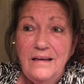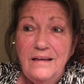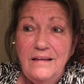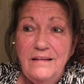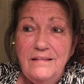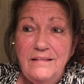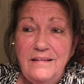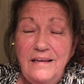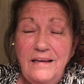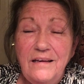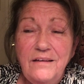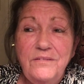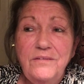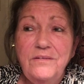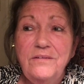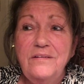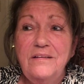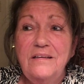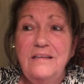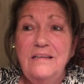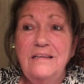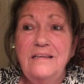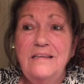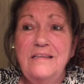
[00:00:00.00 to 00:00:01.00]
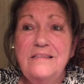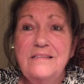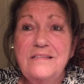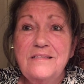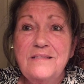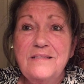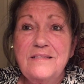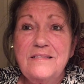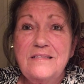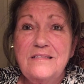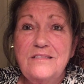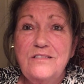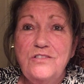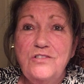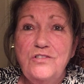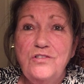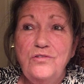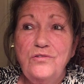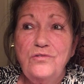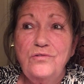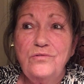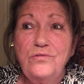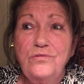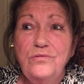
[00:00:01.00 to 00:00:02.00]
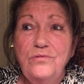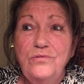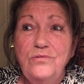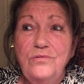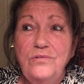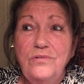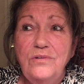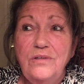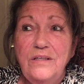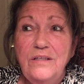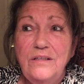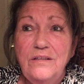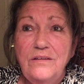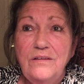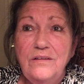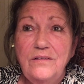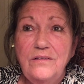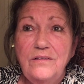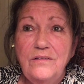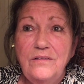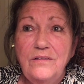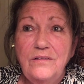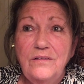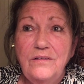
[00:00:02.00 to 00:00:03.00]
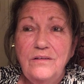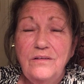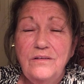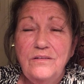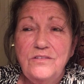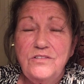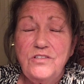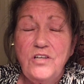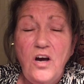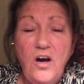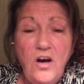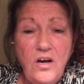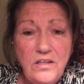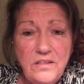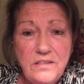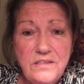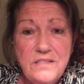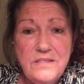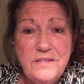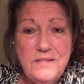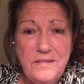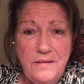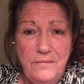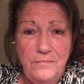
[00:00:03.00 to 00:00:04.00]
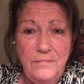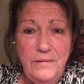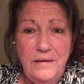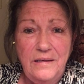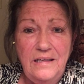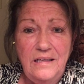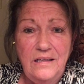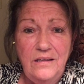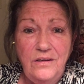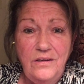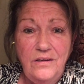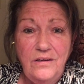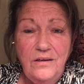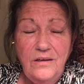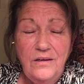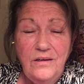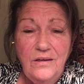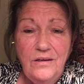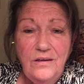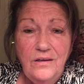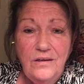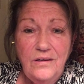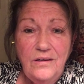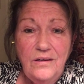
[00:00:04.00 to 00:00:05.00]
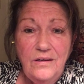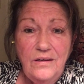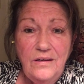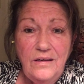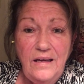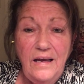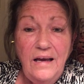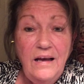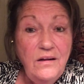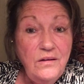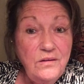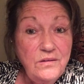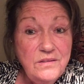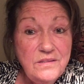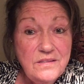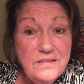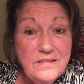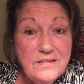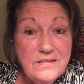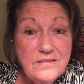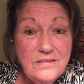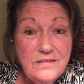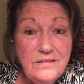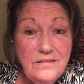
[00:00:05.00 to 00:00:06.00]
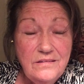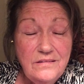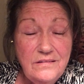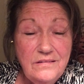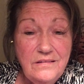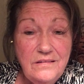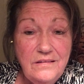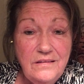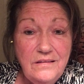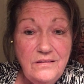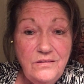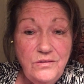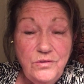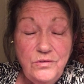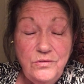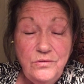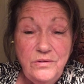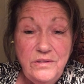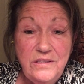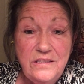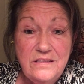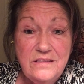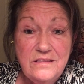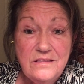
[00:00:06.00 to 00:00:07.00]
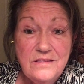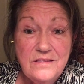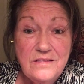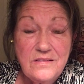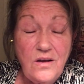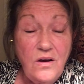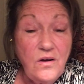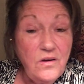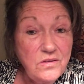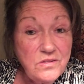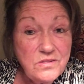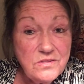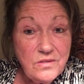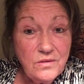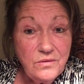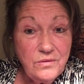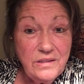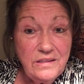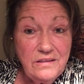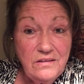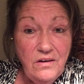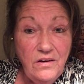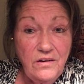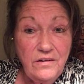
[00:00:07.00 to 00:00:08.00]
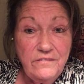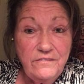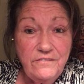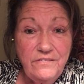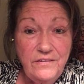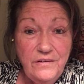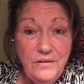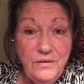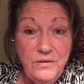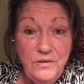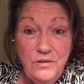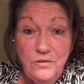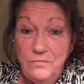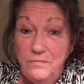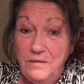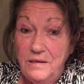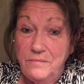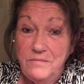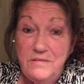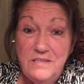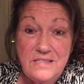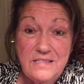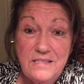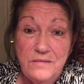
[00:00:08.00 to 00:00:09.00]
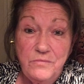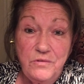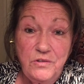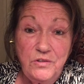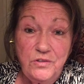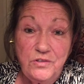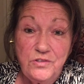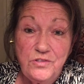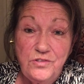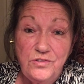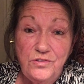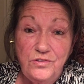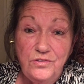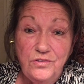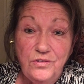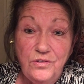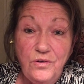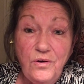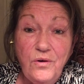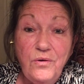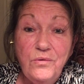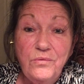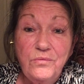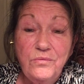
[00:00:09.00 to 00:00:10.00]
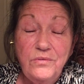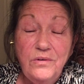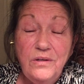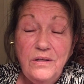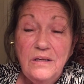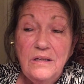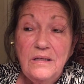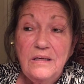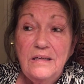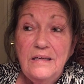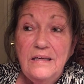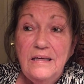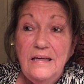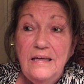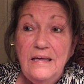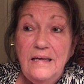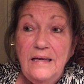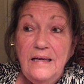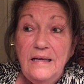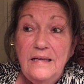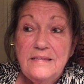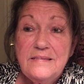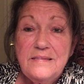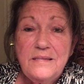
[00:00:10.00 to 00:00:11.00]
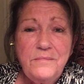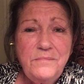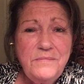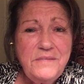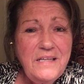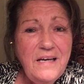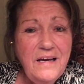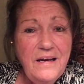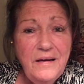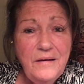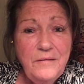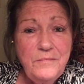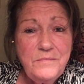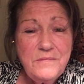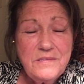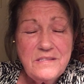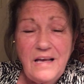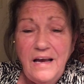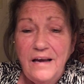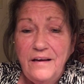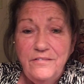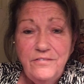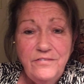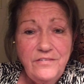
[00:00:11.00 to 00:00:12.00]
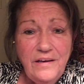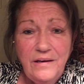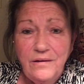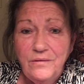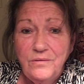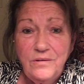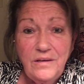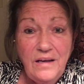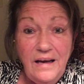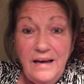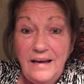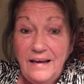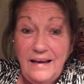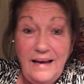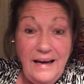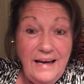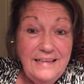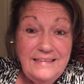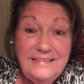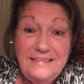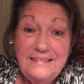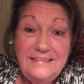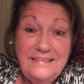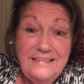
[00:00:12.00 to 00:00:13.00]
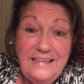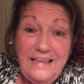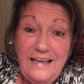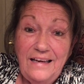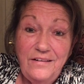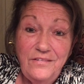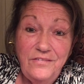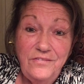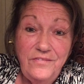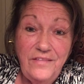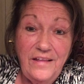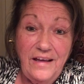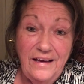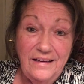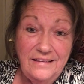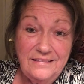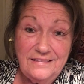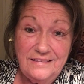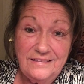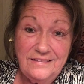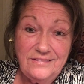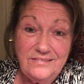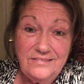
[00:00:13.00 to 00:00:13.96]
The other thing is to talk to somebody else who is also in heart failure, maybe similar to your own. Sometimes I found I didn't have that.